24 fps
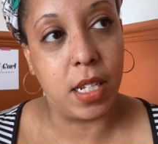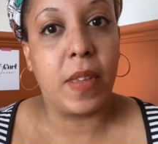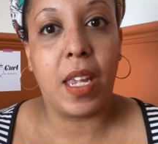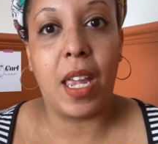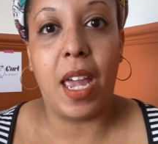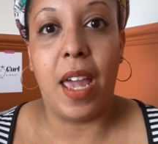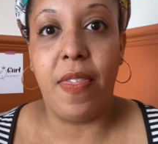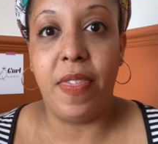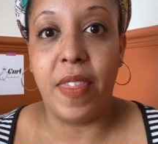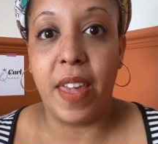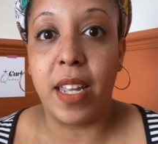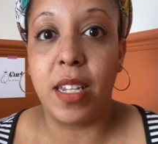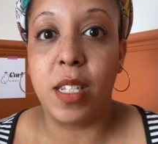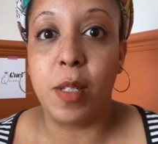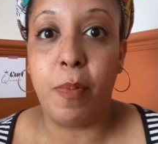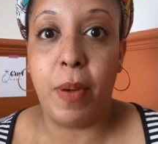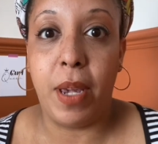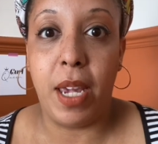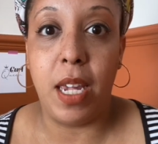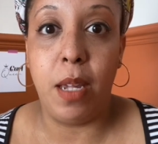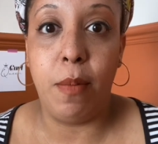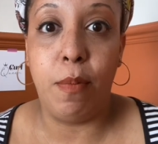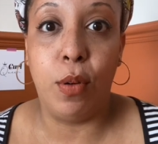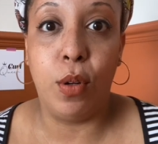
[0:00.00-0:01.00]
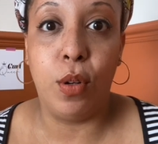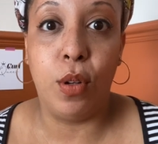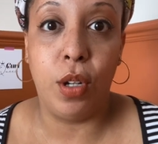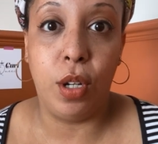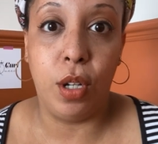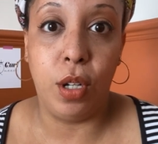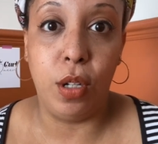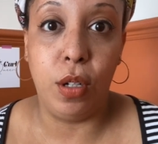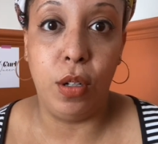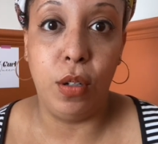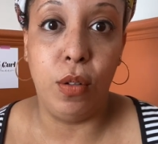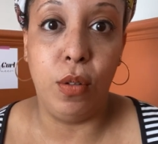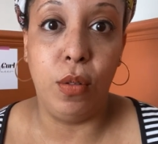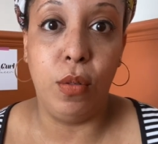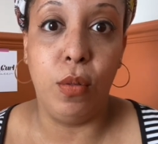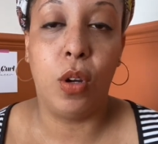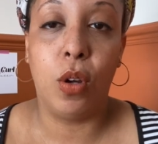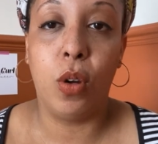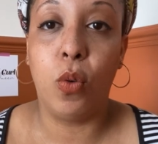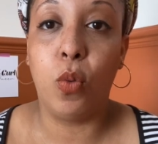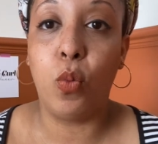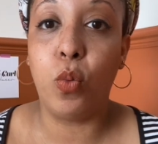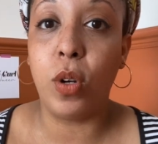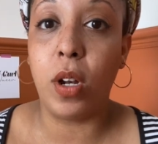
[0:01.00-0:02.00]
and that's people who
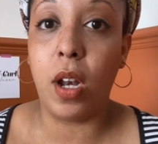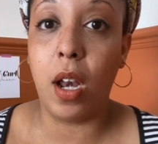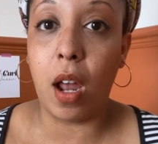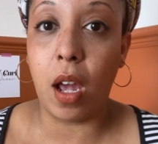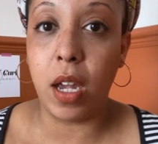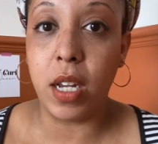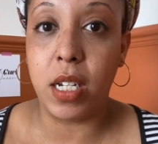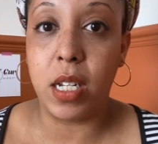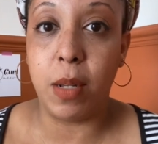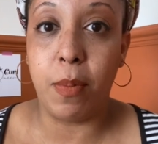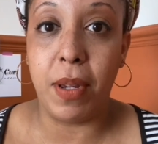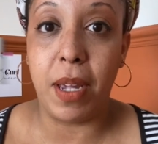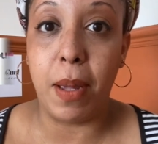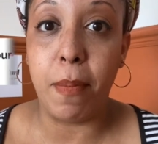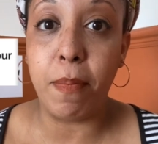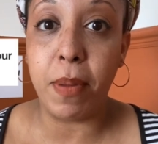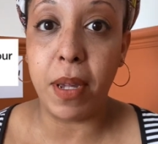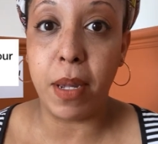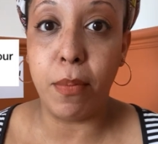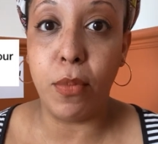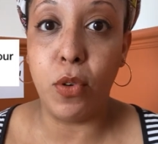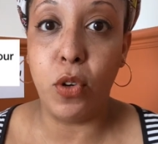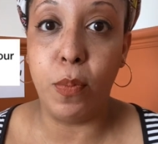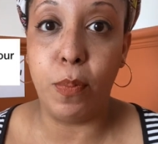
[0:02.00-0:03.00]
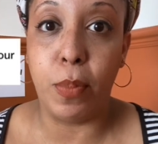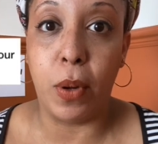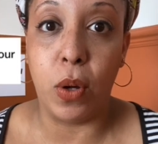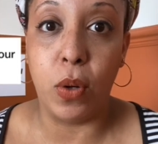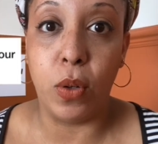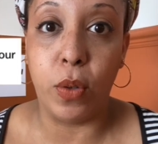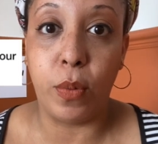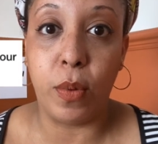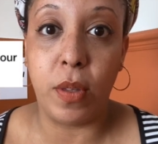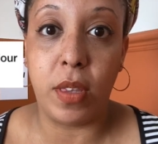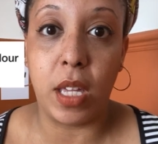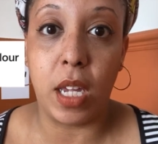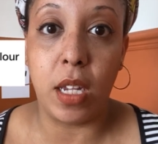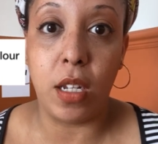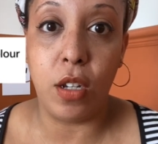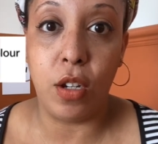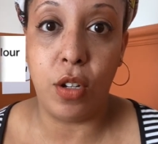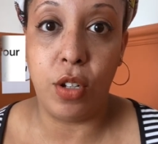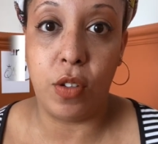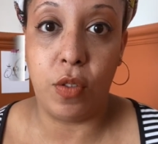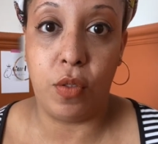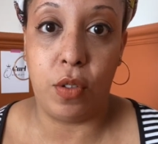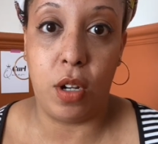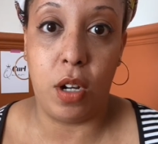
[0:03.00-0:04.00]
would like to be a bit more bold with their
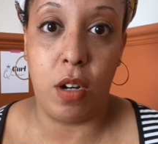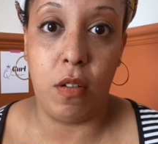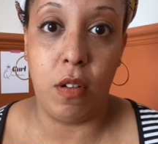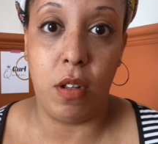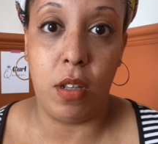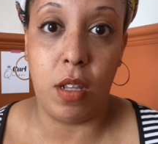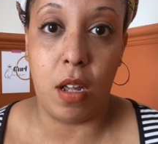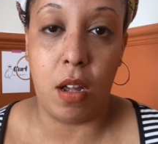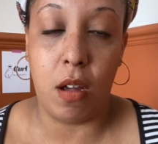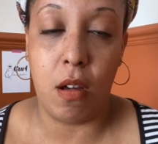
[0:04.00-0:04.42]
use of colour in their